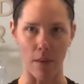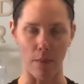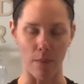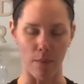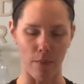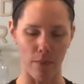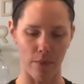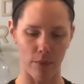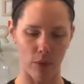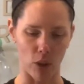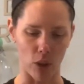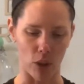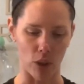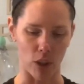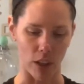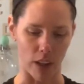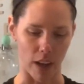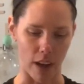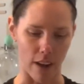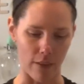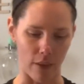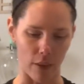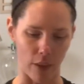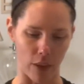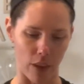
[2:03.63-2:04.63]
just to
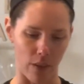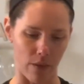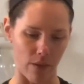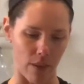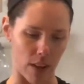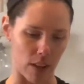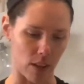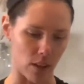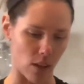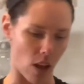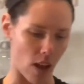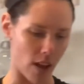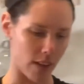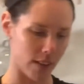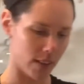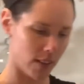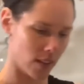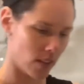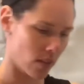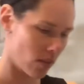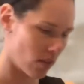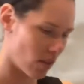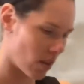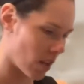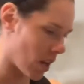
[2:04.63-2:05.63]
cover the face cloths
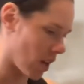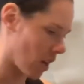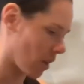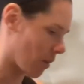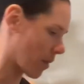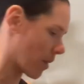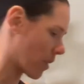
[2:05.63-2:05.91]
here with the